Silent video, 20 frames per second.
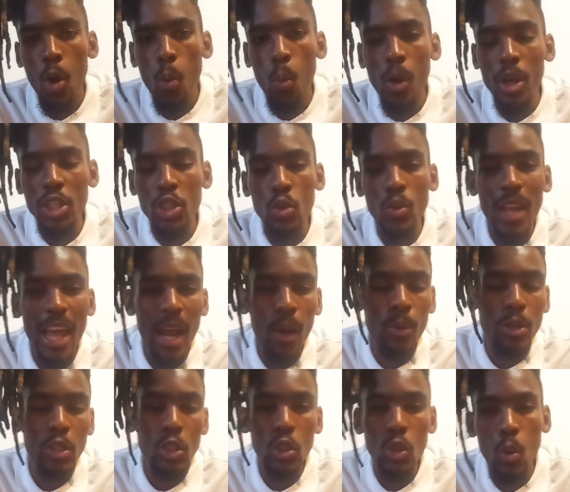what you like,
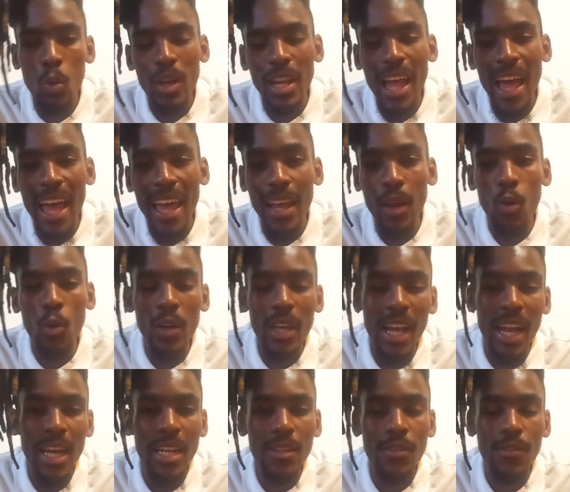what you don't like, or the
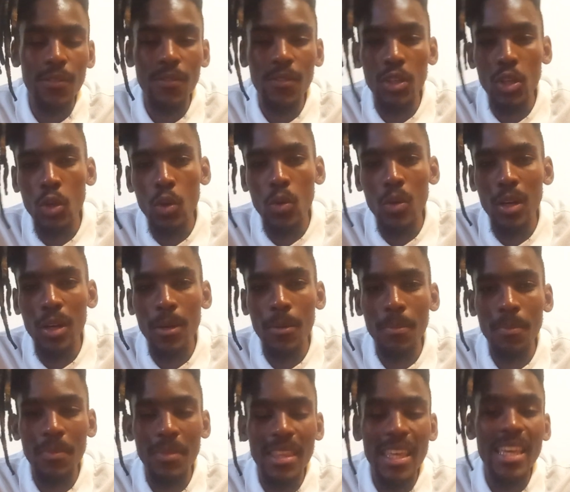kind of,
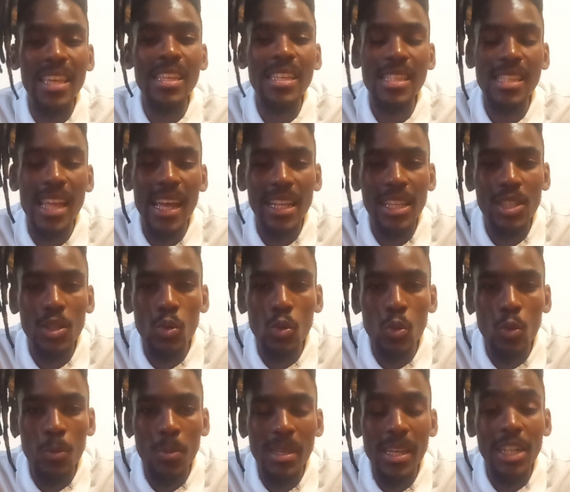things that
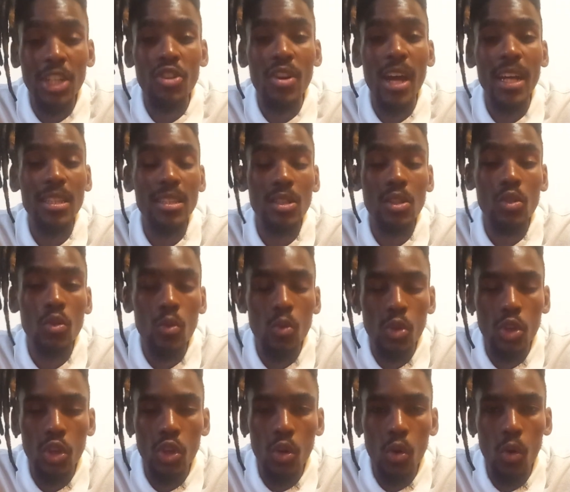you'll be attracted to,
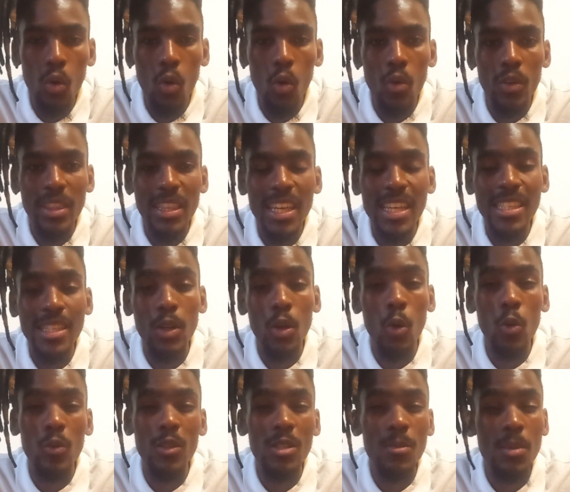or things that will
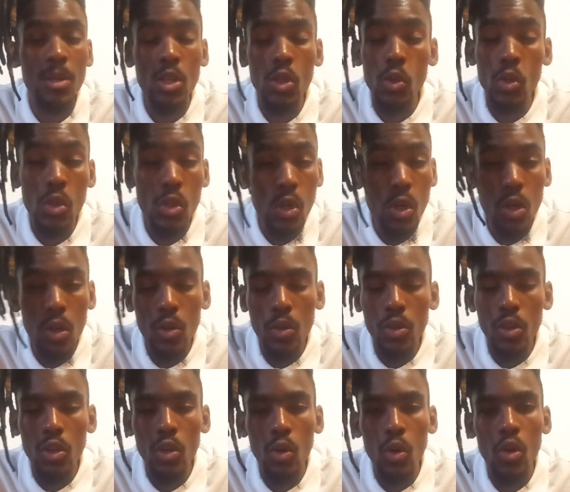always be in your circle,
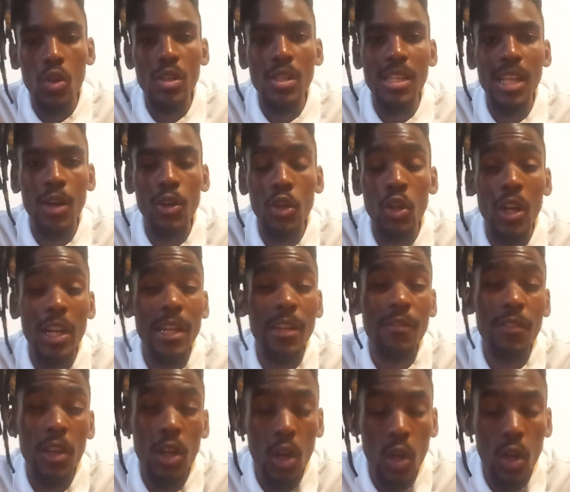because now you're not living